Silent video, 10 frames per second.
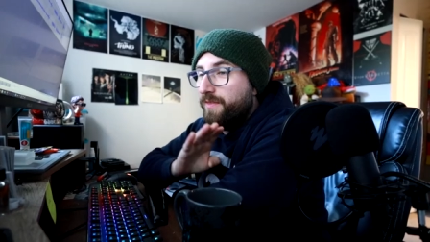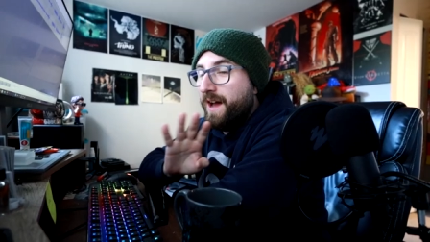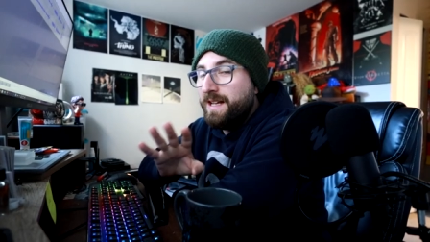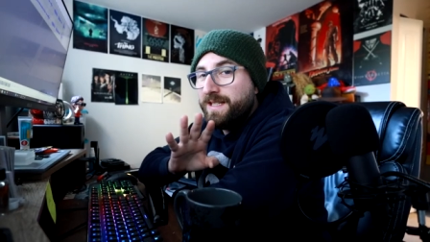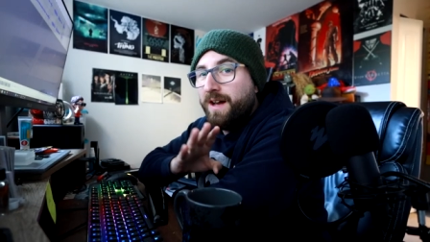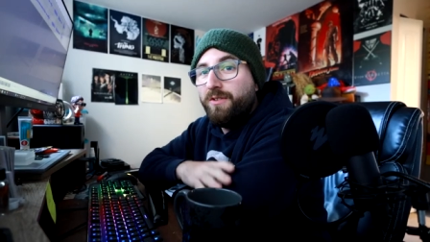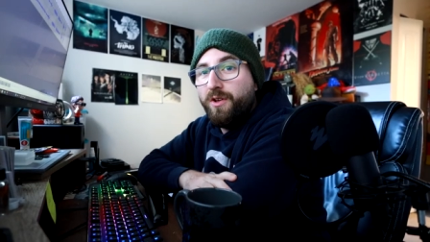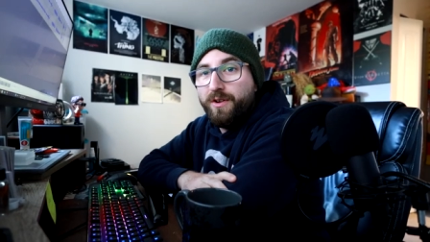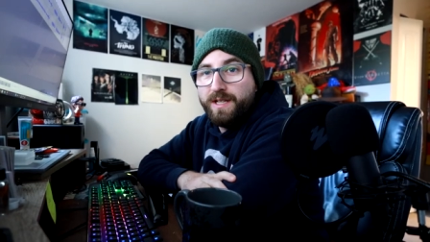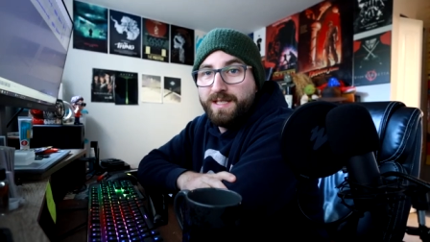That's how
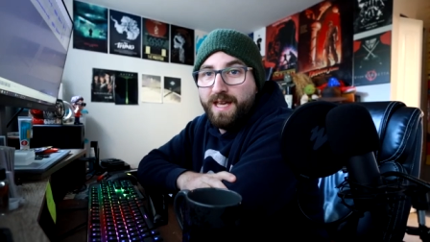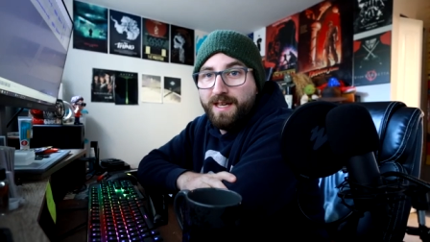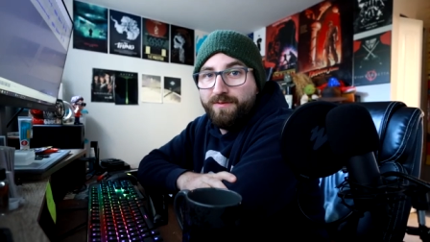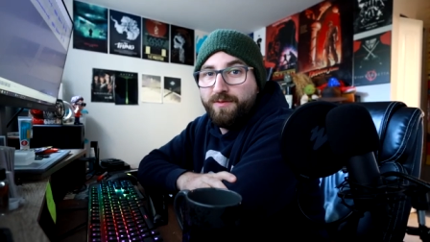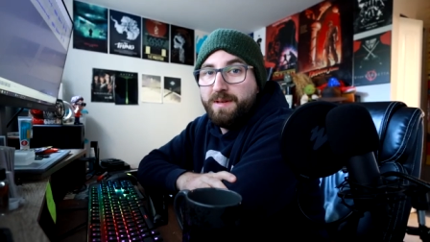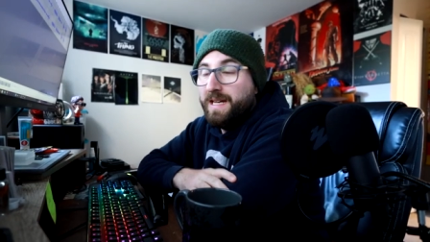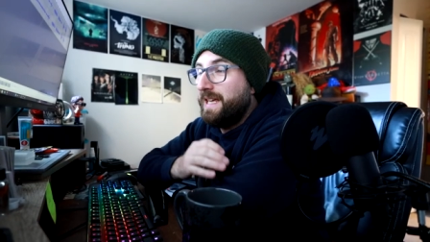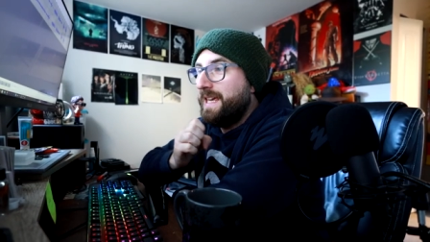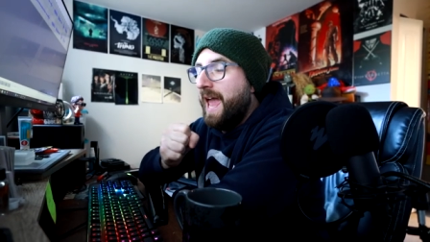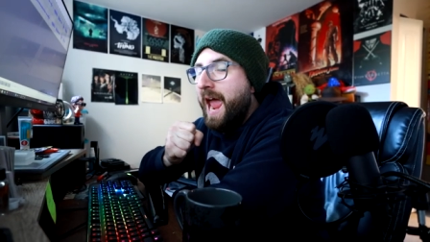long it's taken for me to
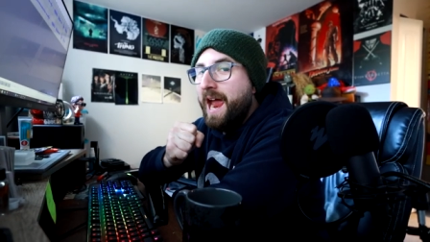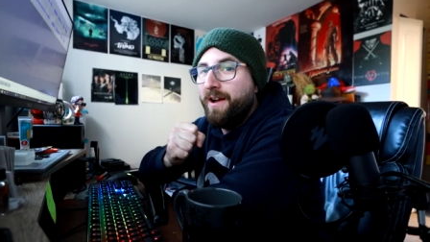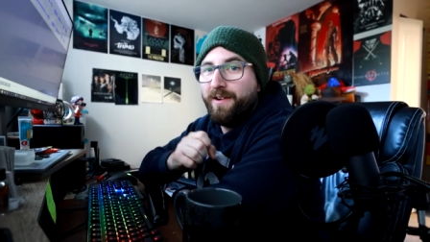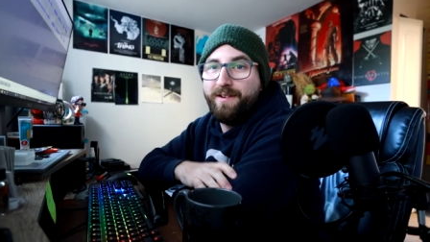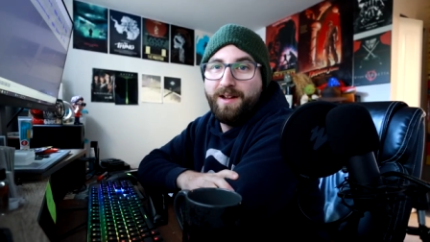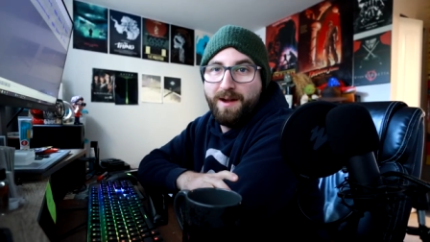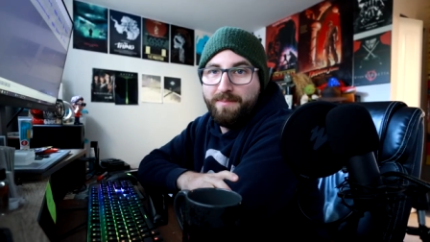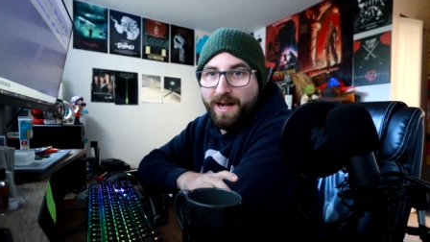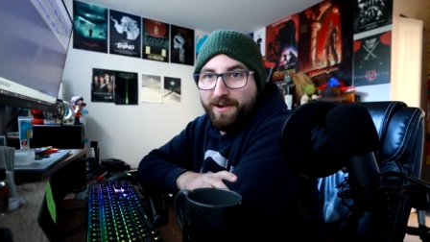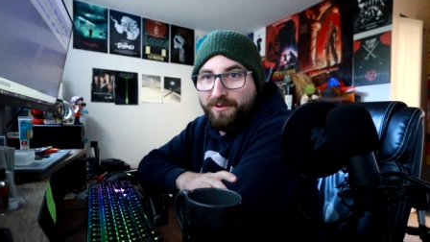care
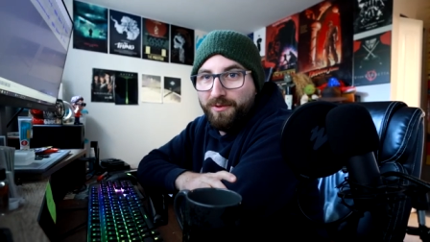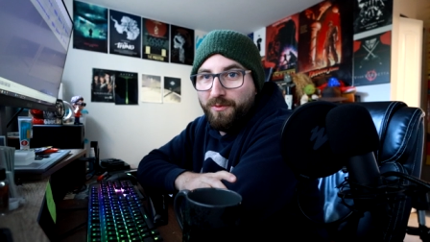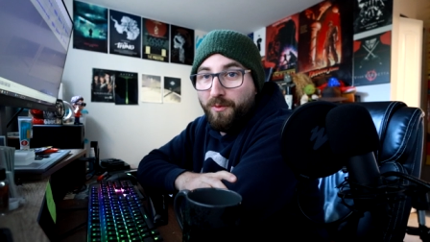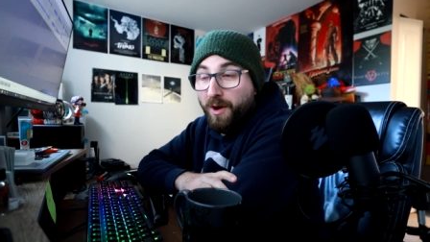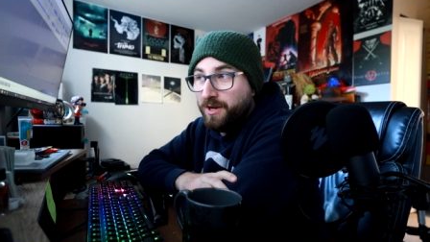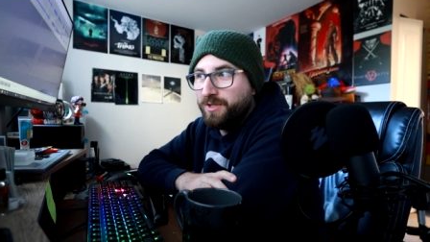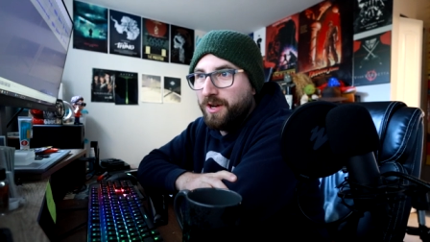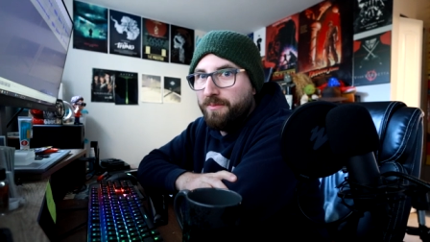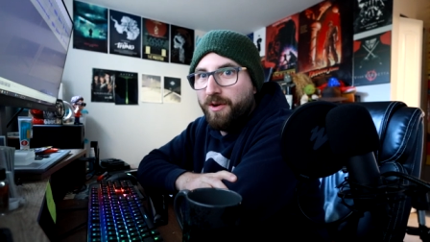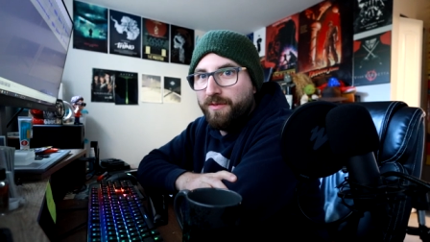about
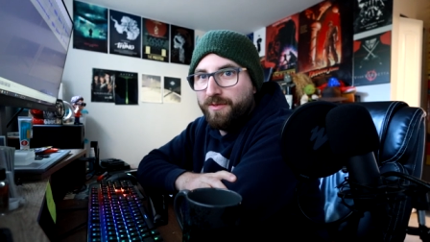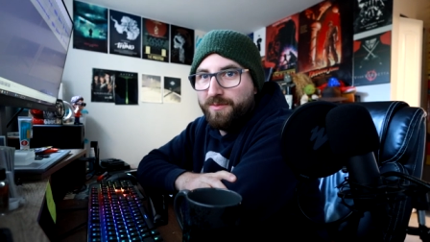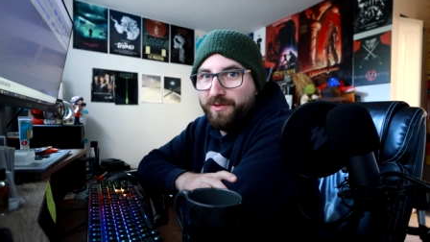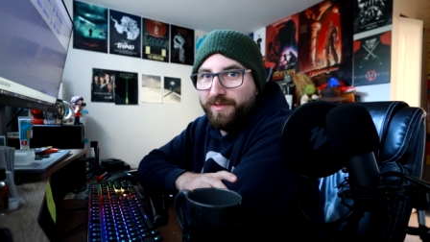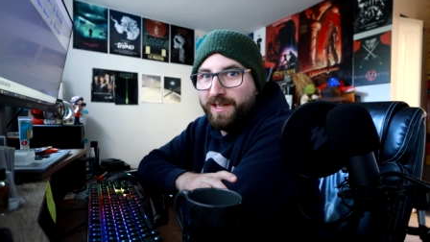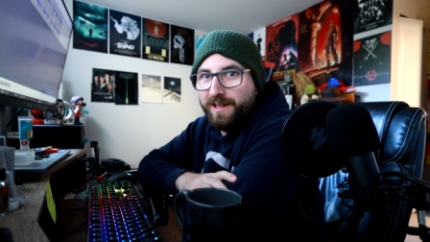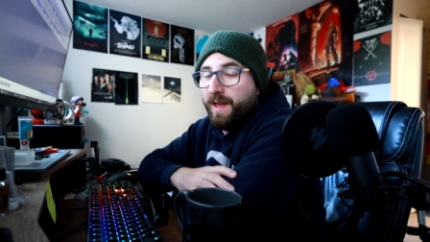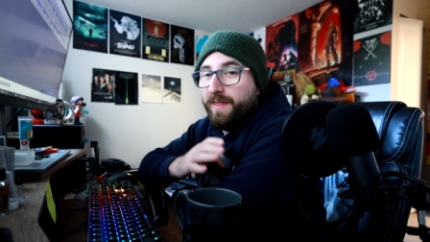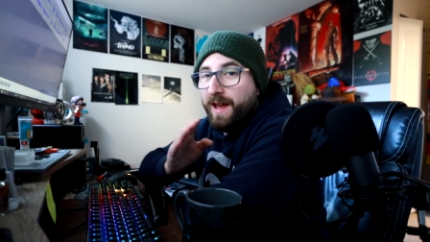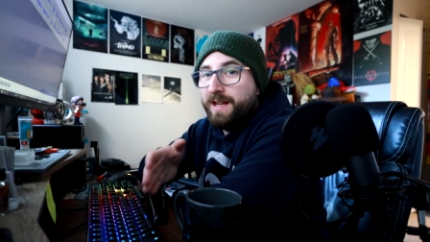watching a Marvel movie.
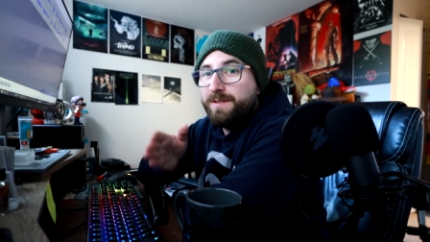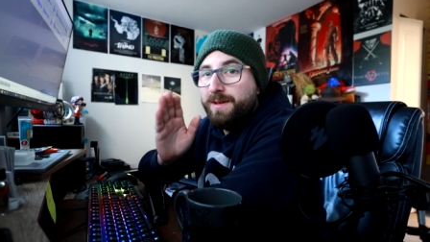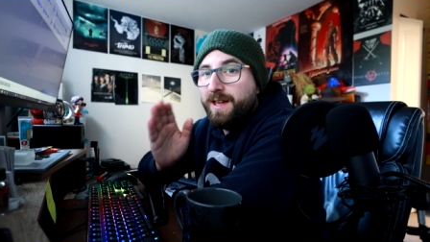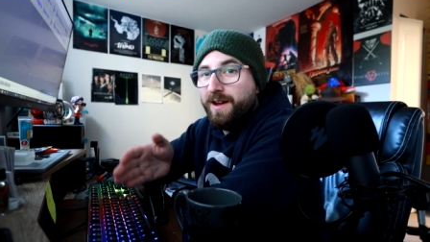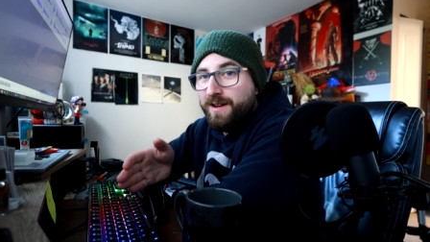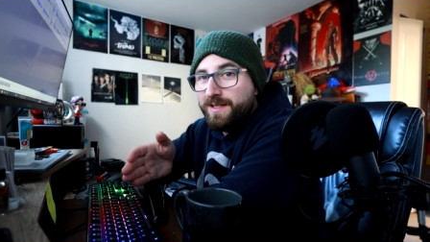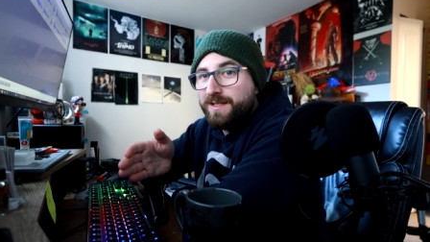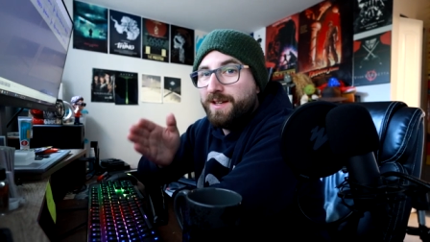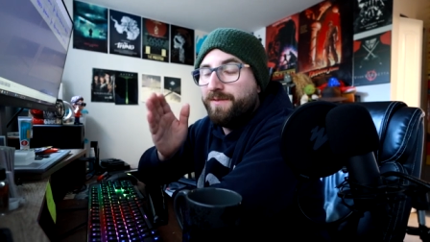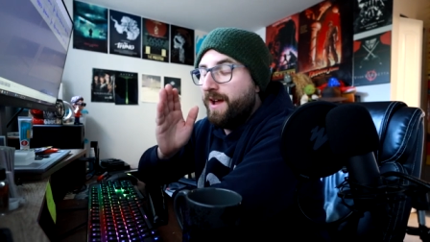And that is
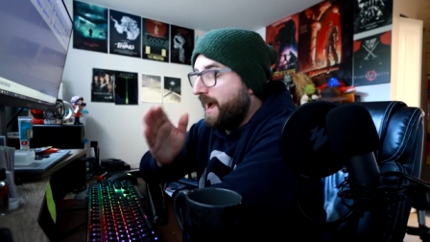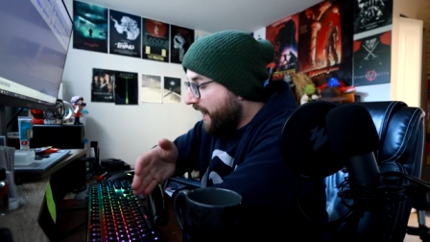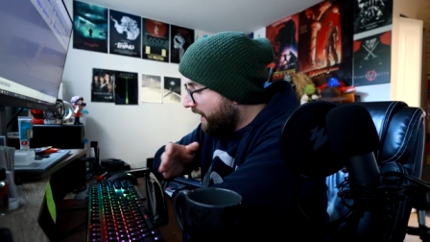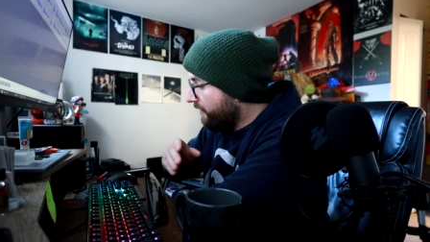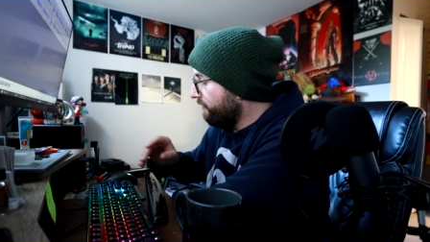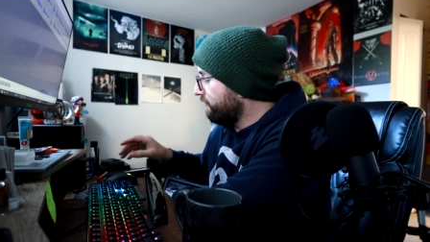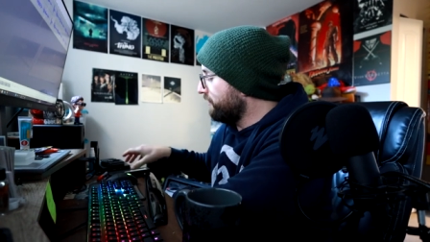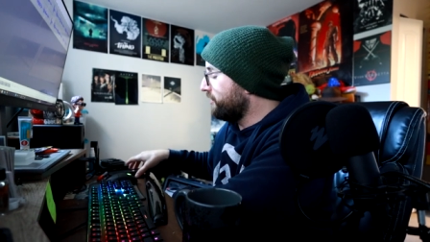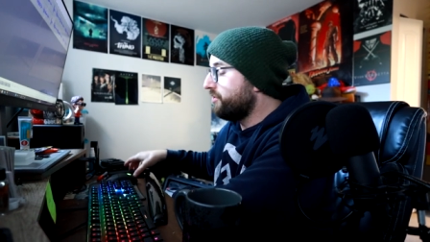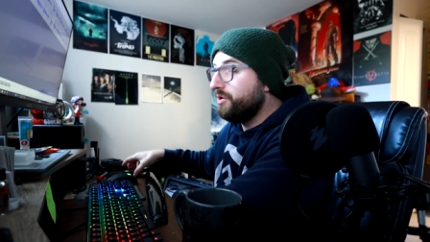because of how
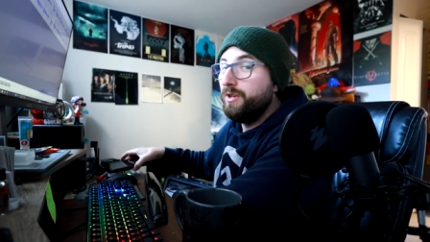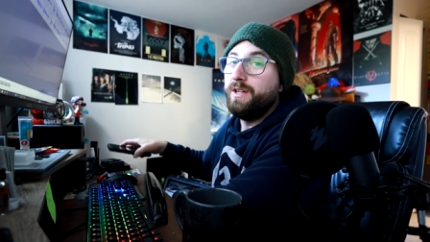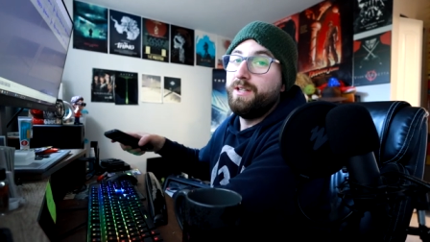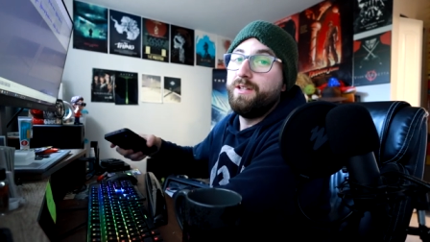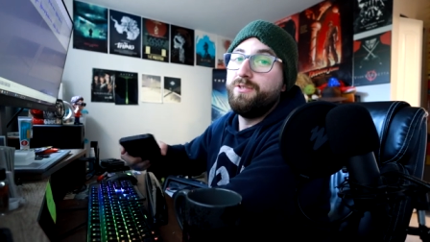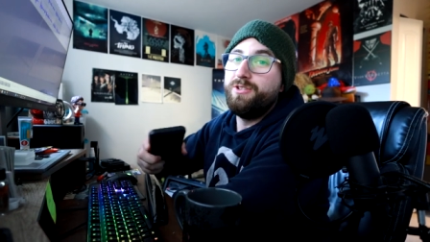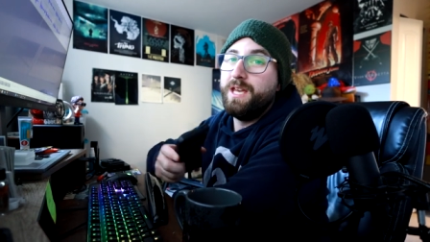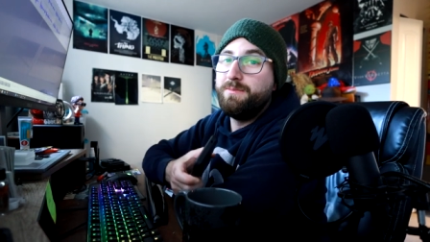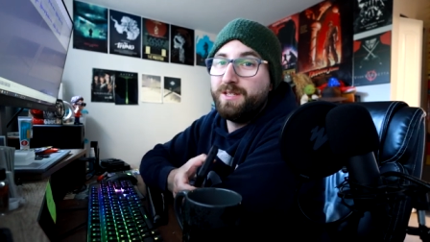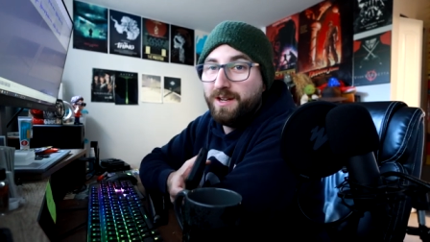good
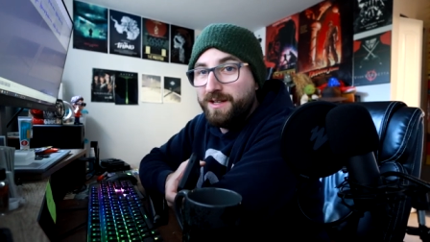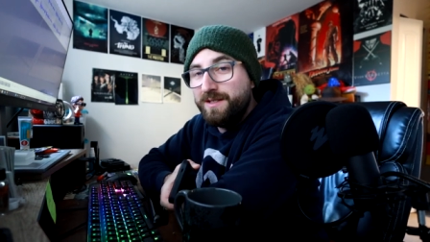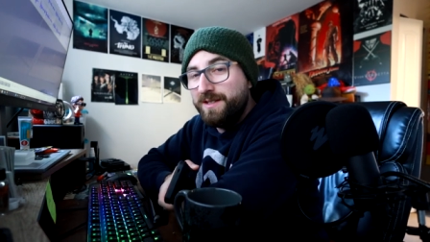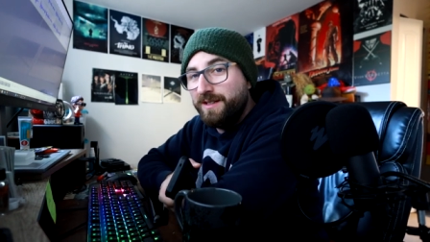James Gunn